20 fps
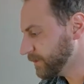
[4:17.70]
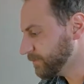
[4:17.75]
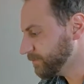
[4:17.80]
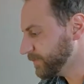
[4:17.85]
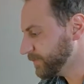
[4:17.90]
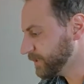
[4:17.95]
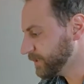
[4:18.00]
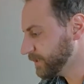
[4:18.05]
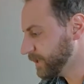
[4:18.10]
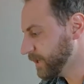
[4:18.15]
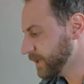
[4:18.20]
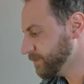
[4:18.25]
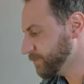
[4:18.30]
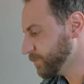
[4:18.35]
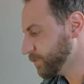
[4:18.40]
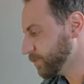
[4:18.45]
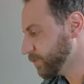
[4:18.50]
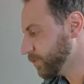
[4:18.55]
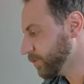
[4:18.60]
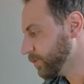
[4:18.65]
picking
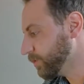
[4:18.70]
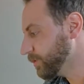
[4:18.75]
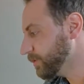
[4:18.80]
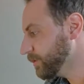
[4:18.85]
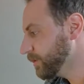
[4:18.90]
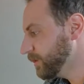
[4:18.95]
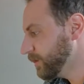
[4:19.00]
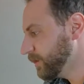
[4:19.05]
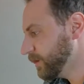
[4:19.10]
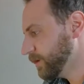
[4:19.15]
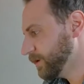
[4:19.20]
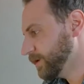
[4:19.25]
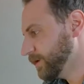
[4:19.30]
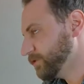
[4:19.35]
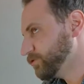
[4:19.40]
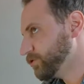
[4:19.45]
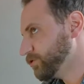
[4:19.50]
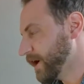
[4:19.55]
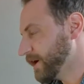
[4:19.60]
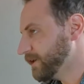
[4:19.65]
up or
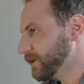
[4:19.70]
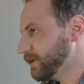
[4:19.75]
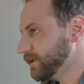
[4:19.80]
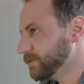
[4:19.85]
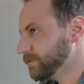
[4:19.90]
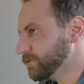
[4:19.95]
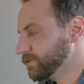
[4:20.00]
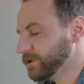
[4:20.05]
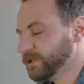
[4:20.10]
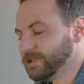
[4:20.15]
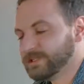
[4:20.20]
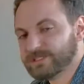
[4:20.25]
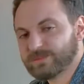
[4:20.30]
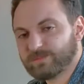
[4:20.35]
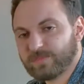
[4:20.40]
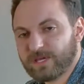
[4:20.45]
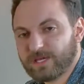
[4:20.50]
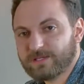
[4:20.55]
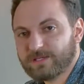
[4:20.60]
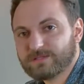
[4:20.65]
tracking in 3D
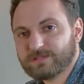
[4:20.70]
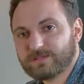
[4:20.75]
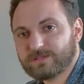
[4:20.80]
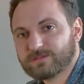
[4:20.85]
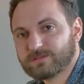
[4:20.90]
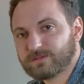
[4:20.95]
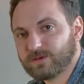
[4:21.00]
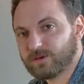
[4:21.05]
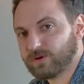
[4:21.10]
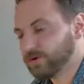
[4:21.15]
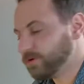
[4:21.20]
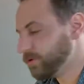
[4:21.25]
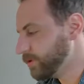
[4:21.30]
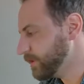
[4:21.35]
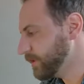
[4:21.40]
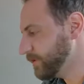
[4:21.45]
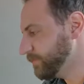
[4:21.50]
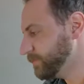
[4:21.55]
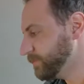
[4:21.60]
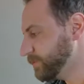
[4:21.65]
space. So
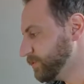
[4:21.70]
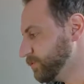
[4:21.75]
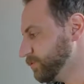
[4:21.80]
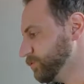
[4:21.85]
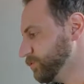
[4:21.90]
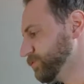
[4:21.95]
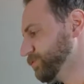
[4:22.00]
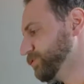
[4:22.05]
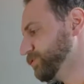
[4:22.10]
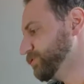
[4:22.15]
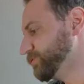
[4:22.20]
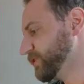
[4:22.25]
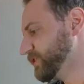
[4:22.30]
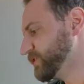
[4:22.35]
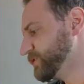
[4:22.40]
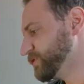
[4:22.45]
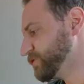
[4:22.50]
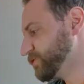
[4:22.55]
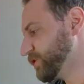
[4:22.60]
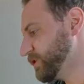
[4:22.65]
if you lose
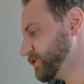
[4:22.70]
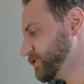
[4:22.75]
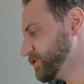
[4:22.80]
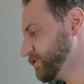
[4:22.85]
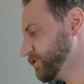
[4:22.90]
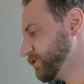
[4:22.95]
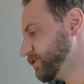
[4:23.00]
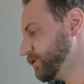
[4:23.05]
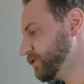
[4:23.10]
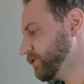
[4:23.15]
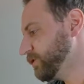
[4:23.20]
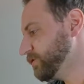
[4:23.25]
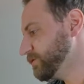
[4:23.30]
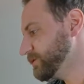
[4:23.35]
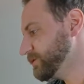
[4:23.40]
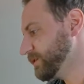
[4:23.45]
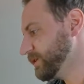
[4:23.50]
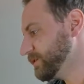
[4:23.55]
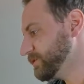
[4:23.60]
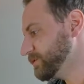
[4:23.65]
registration, you can use
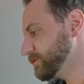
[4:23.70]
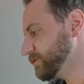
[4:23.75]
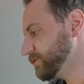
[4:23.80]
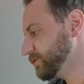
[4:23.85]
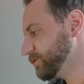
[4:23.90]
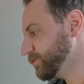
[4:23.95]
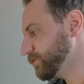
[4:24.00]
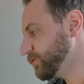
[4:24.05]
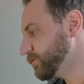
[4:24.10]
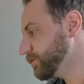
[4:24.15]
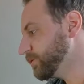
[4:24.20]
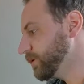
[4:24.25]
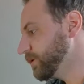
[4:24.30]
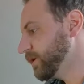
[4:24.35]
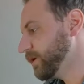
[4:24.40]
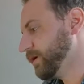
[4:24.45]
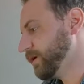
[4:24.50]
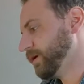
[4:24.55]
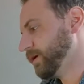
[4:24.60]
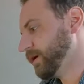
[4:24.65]
these to
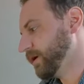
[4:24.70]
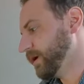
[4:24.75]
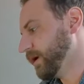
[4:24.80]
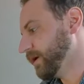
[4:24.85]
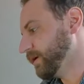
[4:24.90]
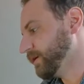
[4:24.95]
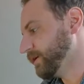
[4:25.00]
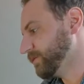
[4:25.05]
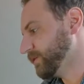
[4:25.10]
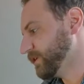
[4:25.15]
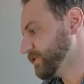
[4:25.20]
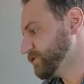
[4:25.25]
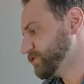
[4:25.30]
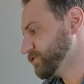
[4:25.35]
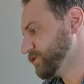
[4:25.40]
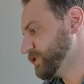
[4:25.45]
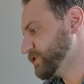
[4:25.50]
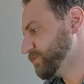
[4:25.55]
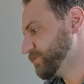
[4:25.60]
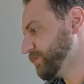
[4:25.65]
get
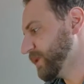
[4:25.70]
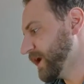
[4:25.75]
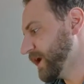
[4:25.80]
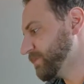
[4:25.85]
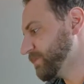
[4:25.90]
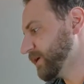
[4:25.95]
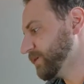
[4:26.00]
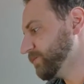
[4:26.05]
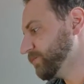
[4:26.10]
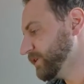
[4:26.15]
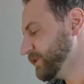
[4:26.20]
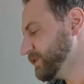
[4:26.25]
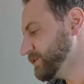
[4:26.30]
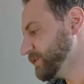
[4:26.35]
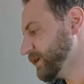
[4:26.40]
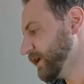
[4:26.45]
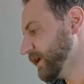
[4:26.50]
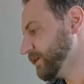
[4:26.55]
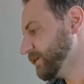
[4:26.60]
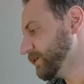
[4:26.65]
registration back by
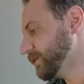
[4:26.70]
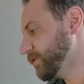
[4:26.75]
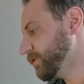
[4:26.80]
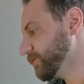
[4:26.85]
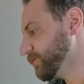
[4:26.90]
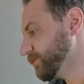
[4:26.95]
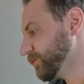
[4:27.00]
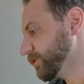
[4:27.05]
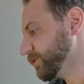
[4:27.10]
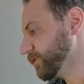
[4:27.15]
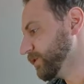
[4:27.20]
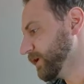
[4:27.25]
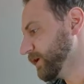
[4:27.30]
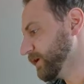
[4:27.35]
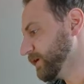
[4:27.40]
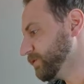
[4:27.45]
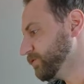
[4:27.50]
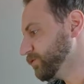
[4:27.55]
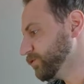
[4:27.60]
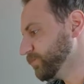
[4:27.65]
rescanning over
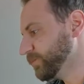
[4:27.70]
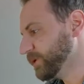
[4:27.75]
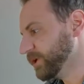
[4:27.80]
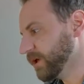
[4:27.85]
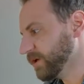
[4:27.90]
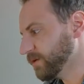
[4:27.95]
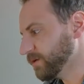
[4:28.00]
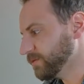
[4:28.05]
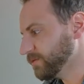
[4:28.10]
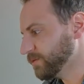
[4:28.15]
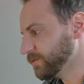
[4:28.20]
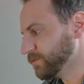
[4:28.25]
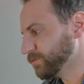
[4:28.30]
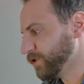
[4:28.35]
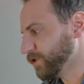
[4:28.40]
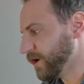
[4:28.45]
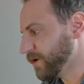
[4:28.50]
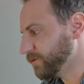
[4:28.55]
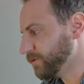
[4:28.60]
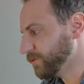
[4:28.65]
a grouping of
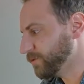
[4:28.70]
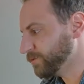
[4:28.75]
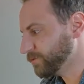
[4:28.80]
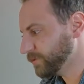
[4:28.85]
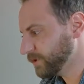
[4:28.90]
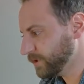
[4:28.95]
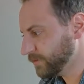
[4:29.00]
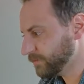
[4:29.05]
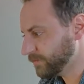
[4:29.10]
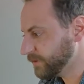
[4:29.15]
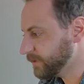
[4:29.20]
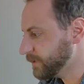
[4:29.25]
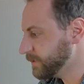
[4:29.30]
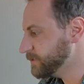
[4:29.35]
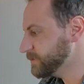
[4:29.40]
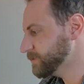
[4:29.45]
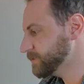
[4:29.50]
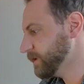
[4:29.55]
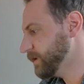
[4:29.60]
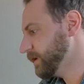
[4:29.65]
around 3 of
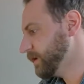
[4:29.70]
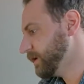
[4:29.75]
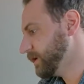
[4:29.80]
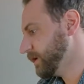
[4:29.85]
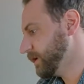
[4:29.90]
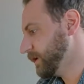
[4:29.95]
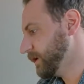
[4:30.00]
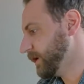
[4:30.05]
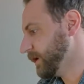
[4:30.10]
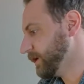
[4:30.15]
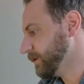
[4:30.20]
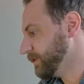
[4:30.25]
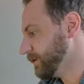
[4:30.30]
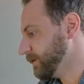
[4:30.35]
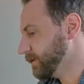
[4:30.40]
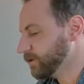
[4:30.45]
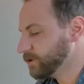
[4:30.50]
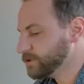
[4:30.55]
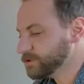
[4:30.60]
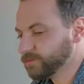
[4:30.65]
these. And they
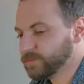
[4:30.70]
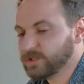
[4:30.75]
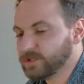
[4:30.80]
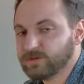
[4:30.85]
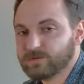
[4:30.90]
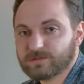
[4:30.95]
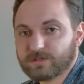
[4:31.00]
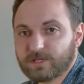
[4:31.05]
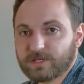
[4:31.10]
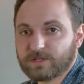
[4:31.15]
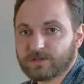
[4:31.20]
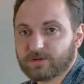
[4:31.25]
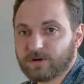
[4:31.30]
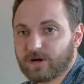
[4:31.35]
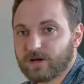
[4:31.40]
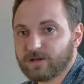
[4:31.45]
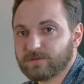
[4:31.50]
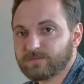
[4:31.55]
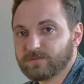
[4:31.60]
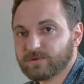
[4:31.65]
can also be used later
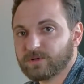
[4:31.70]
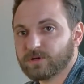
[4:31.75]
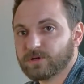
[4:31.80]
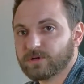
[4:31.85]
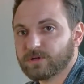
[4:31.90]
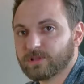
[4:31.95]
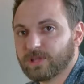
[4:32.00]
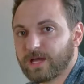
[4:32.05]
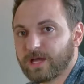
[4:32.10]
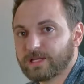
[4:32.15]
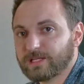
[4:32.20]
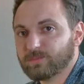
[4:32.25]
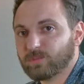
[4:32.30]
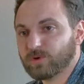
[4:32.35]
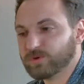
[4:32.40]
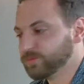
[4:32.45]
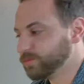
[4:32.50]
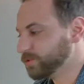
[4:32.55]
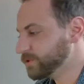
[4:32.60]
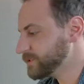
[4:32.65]
on for aligning
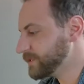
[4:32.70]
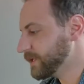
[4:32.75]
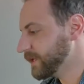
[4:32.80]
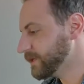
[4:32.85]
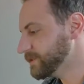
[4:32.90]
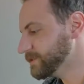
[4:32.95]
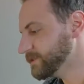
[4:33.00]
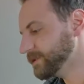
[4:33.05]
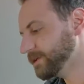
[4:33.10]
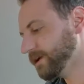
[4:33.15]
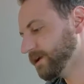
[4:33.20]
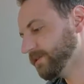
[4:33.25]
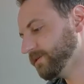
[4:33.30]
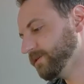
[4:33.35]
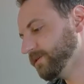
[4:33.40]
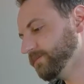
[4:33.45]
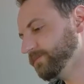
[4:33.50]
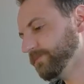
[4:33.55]
multiple scans together.